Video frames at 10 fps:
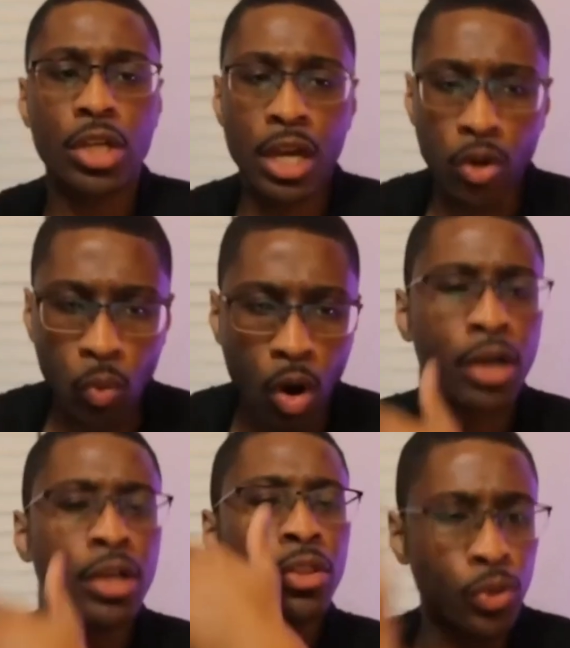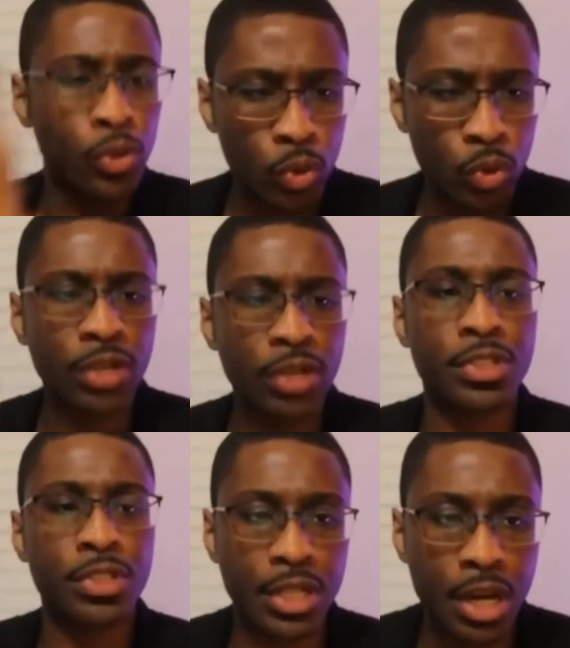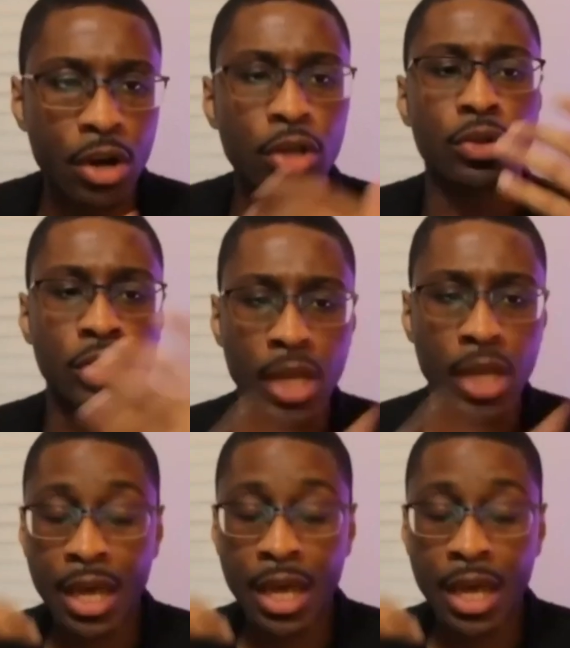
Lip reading: Now you're walking through different scenarios.